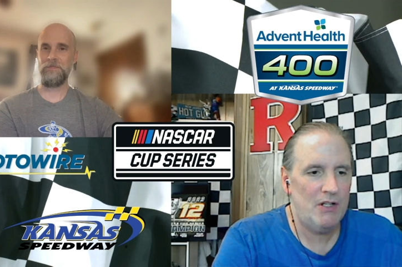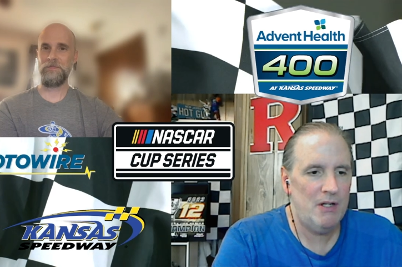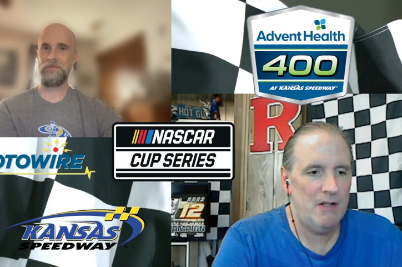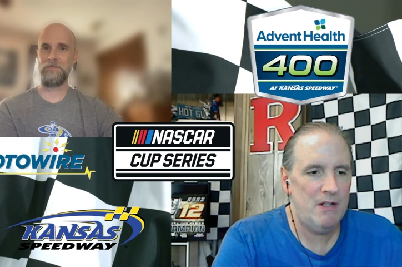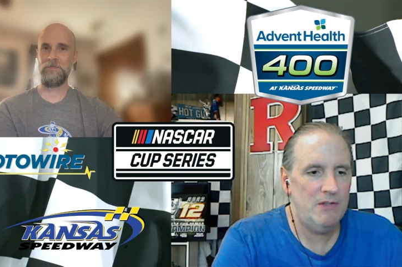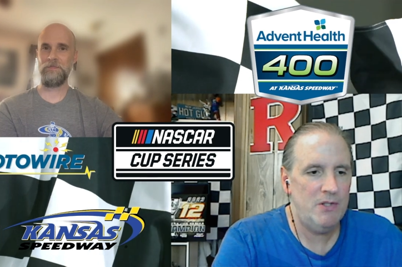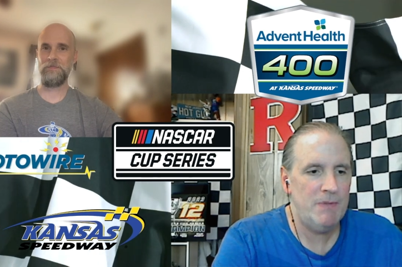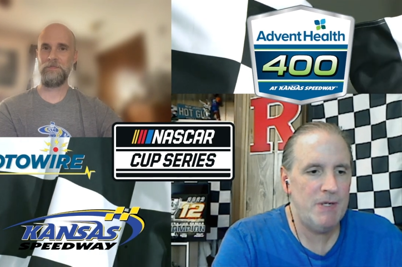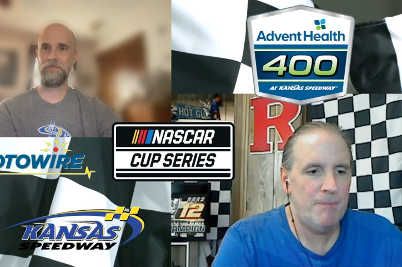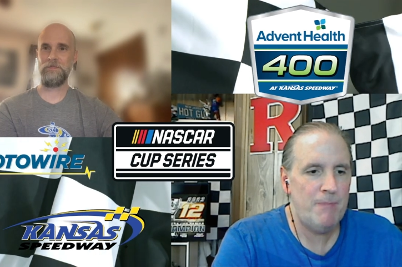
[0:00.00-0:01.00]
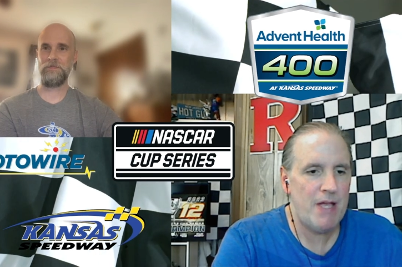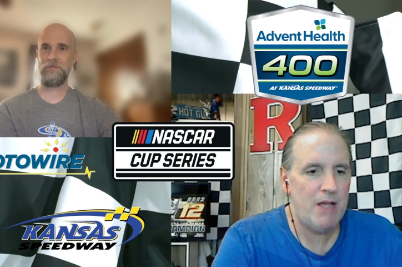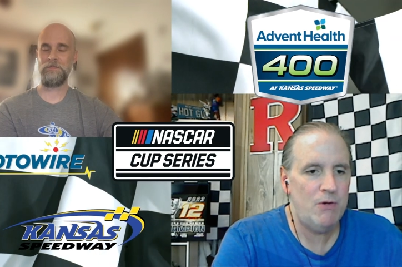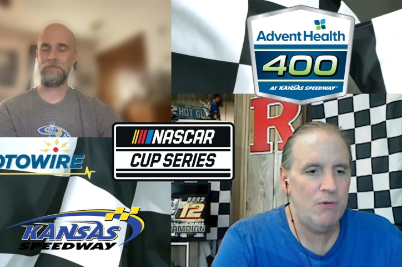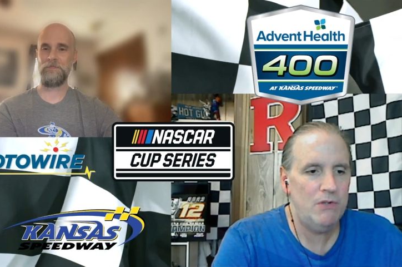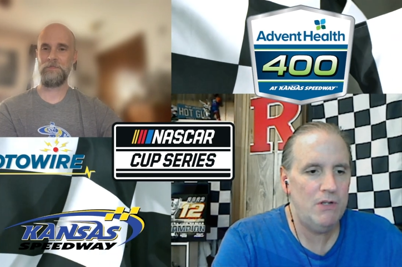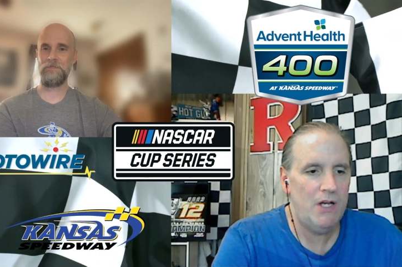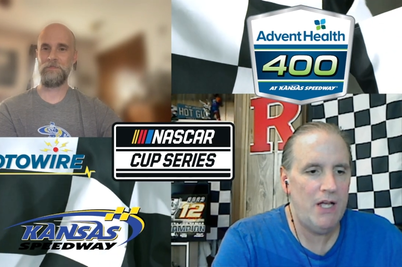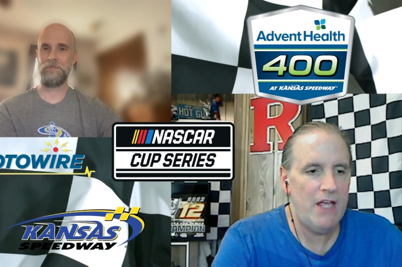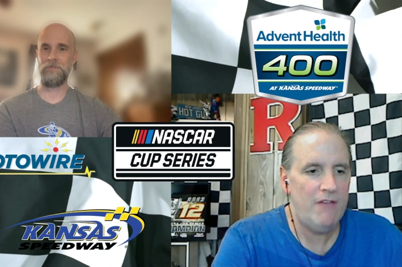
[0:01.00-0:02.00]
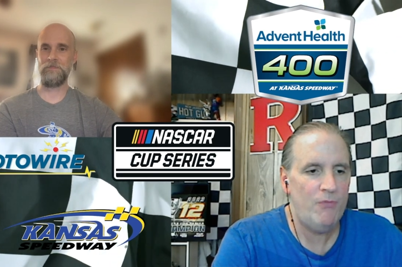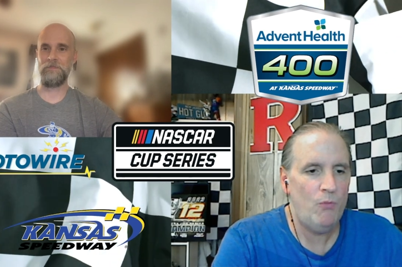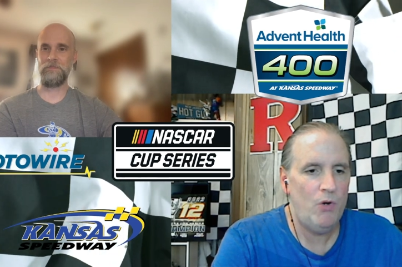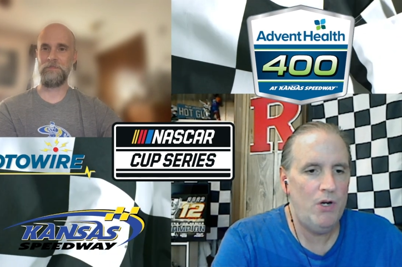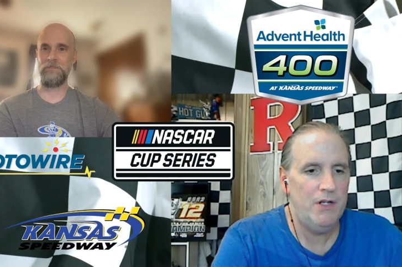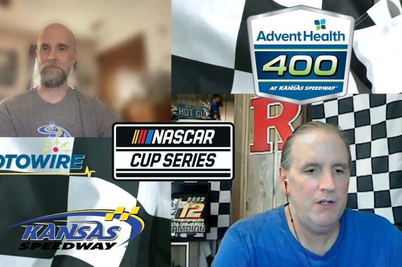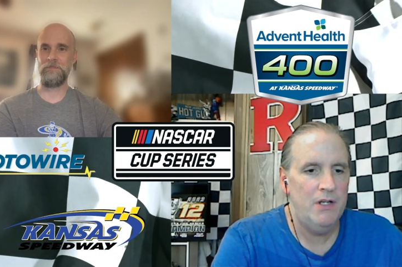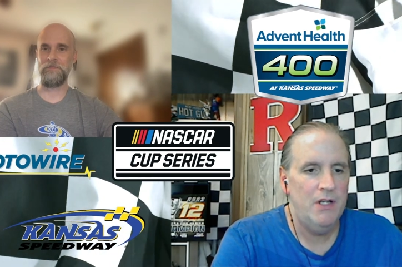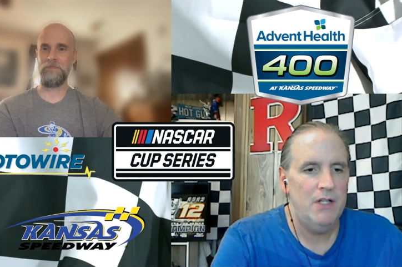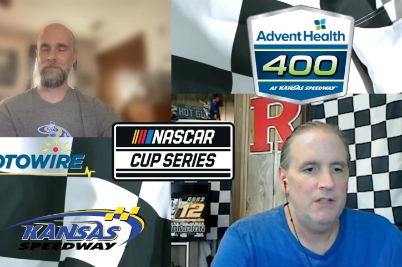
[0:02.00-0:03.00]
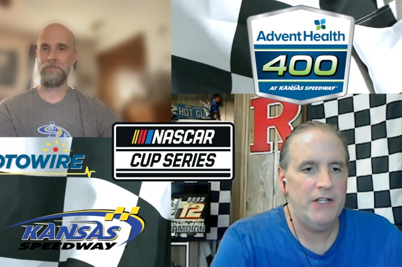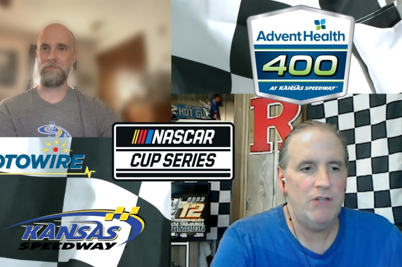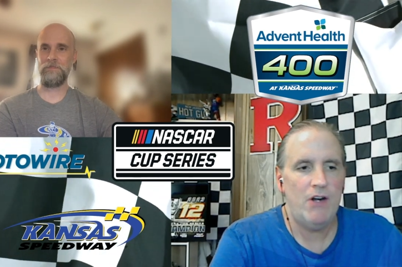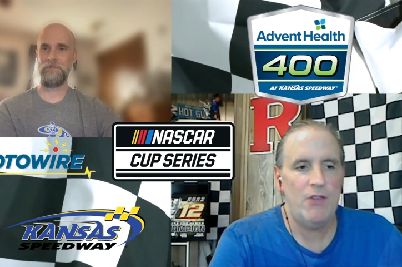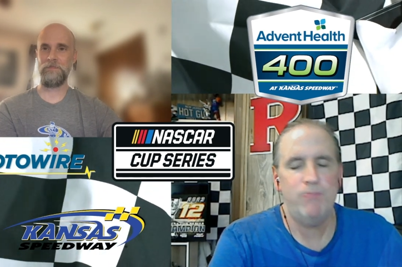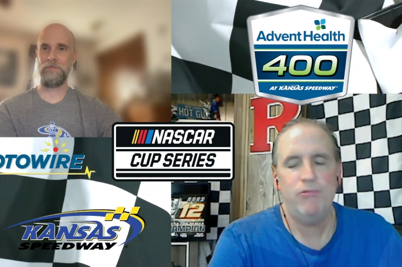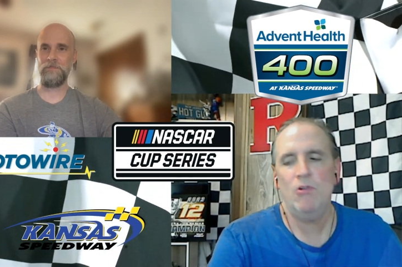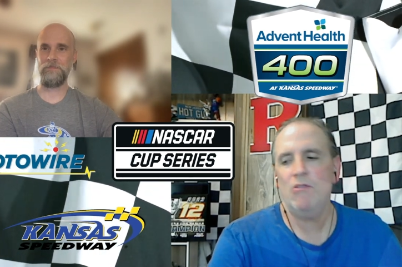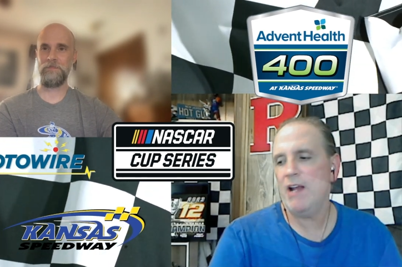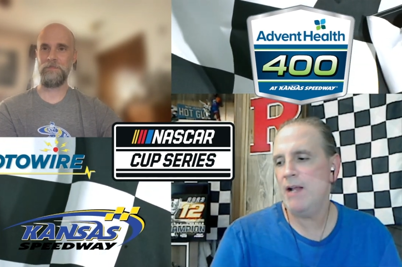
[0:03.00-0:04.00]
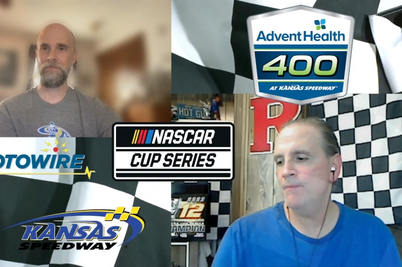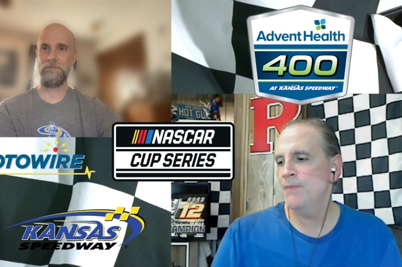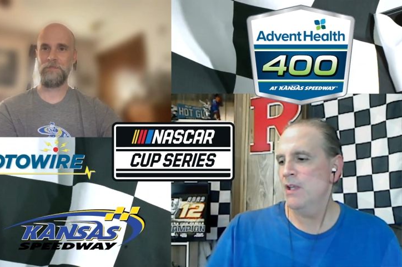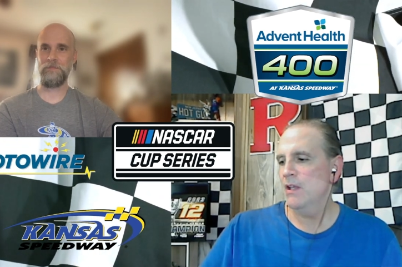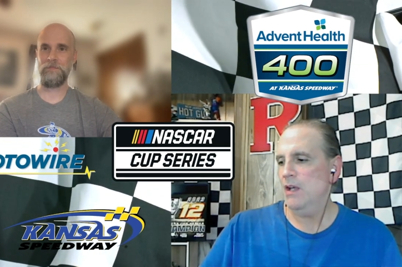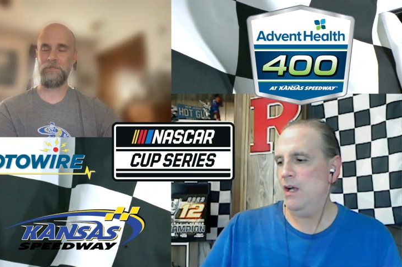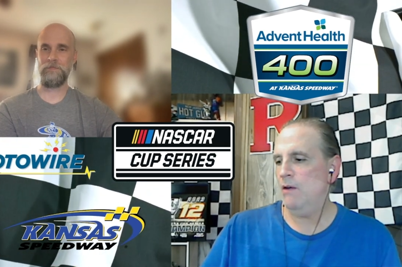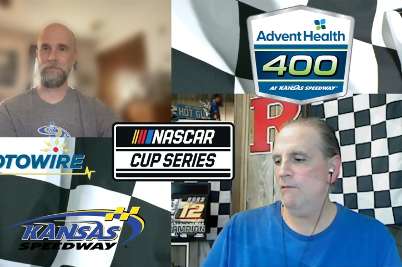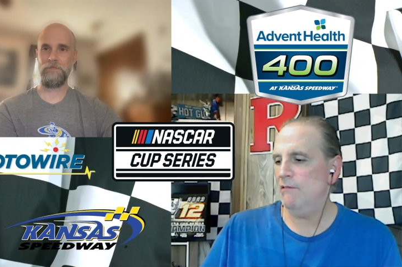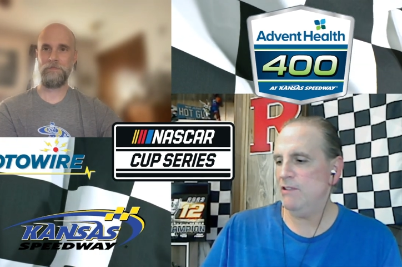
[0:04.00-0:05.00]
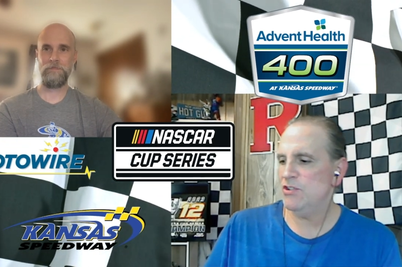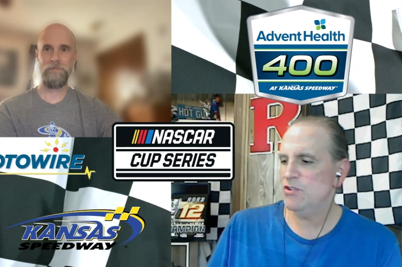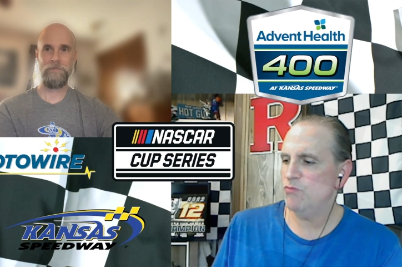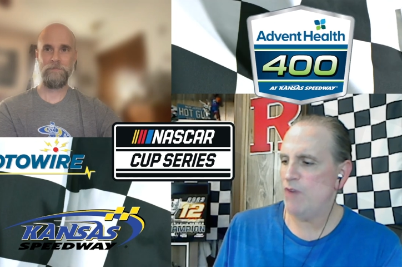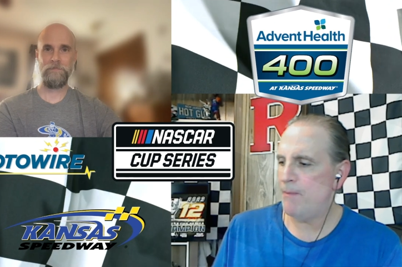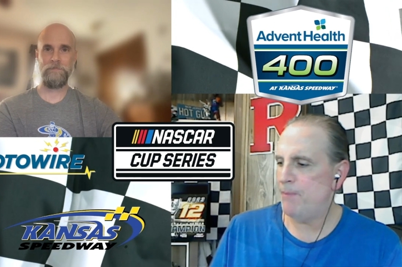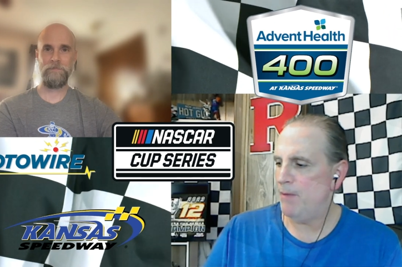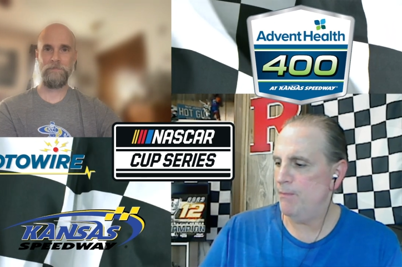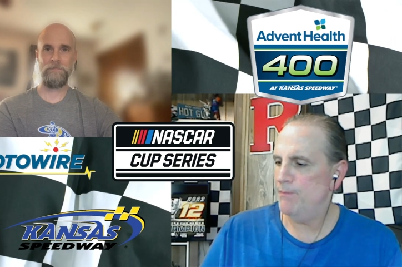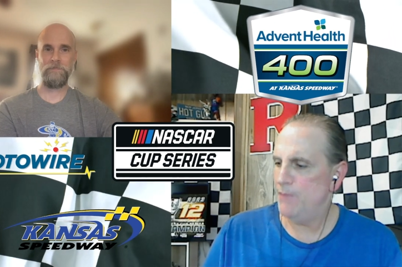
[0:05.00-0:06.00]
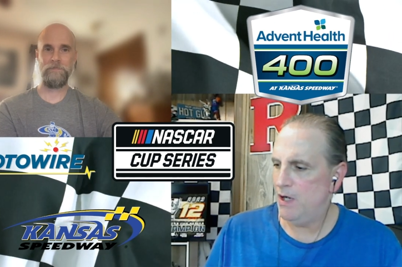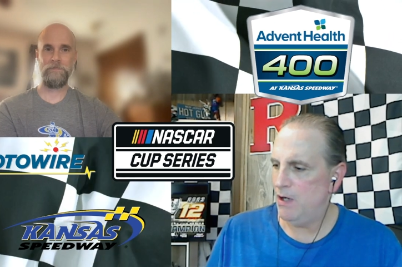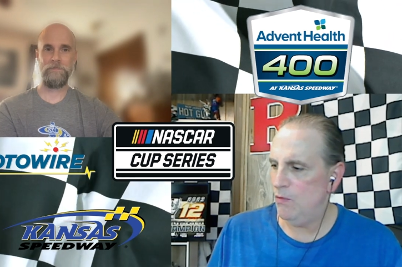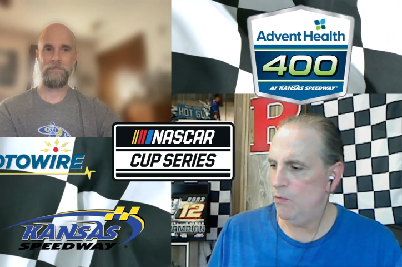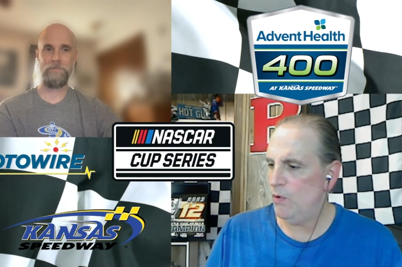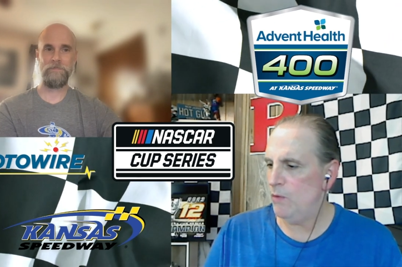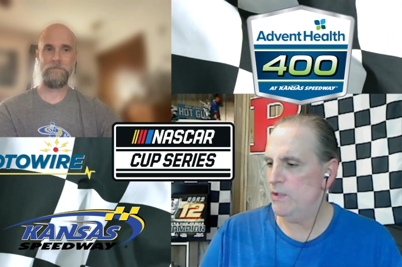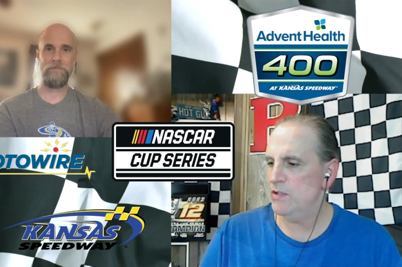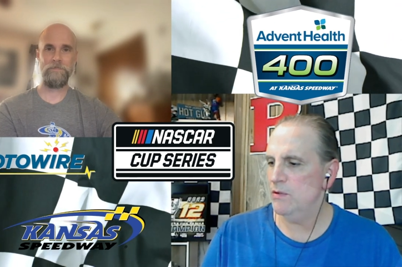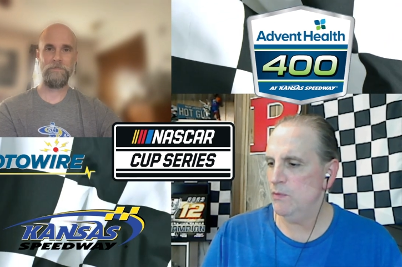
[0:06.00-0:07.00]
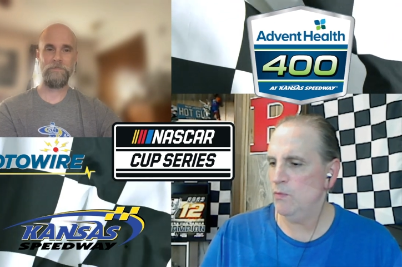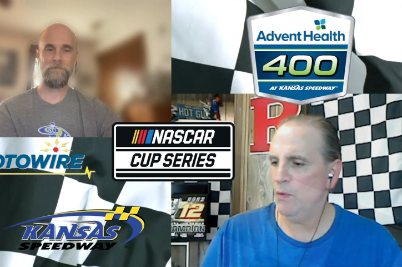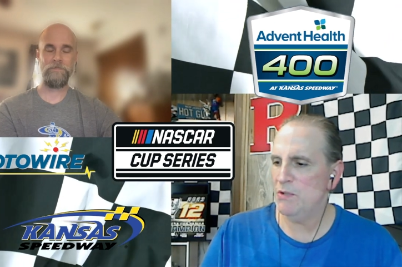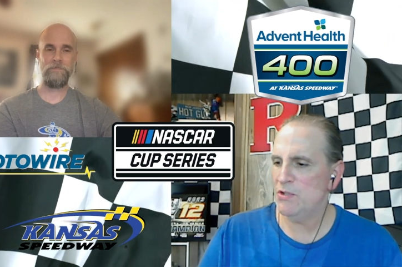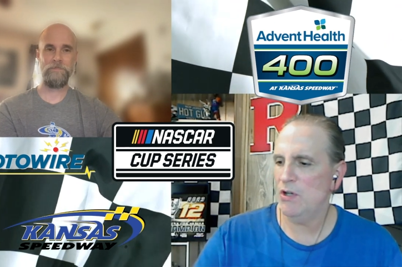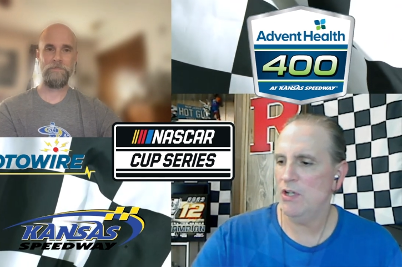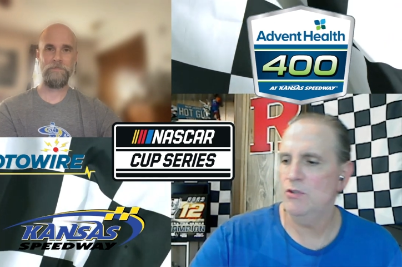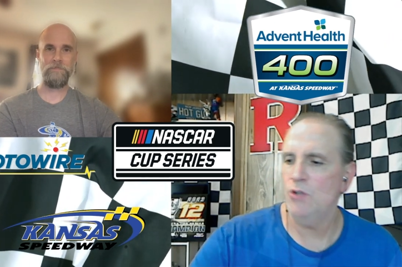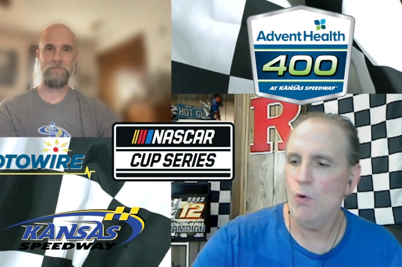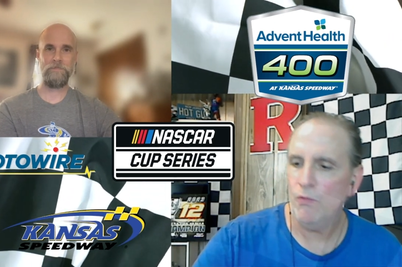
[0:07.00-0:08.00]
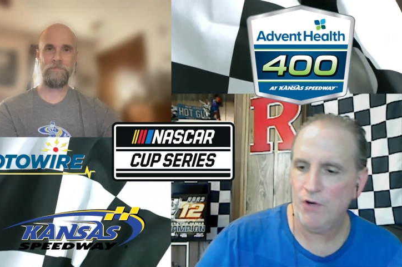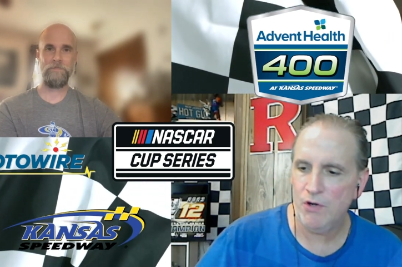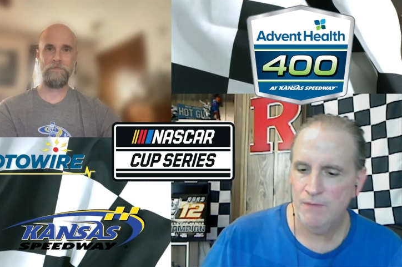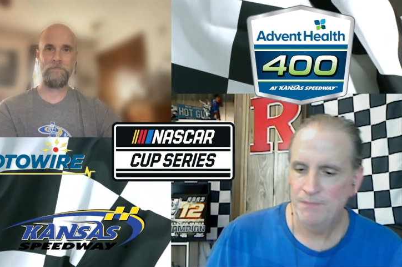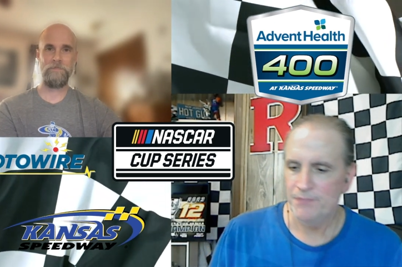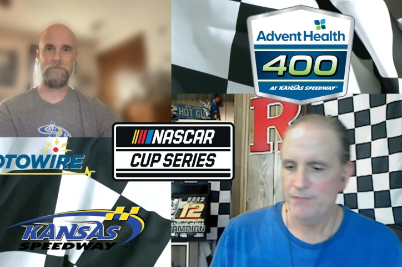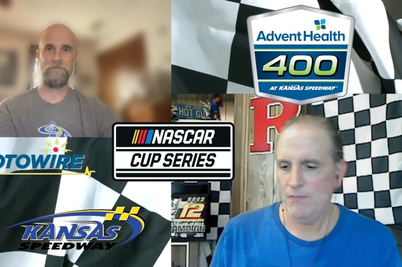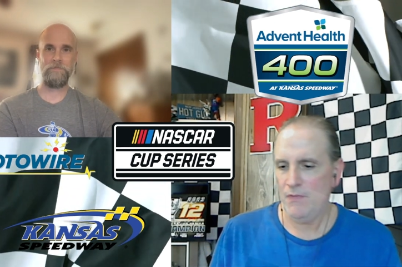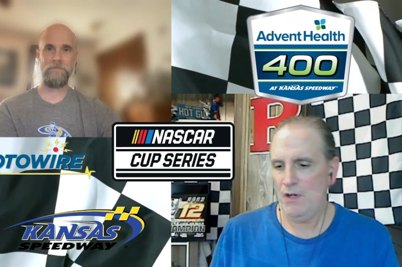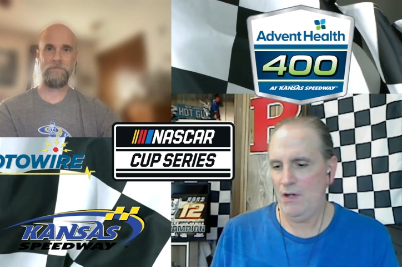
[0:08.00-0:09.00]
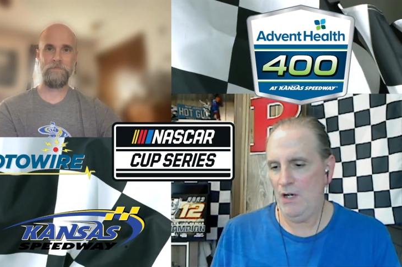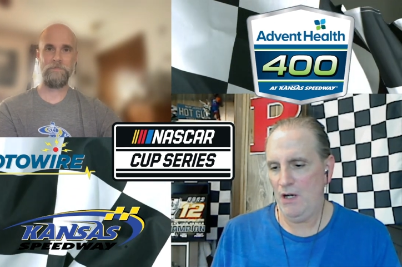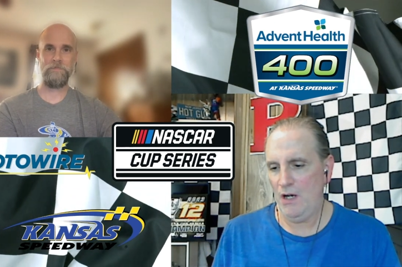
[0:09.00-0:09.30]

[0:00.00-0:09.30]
Speaker 1: uh, a little bit about uh, F1 later on in the program. Uh, let's just wrap up uh, what we what we saw at Dover uh,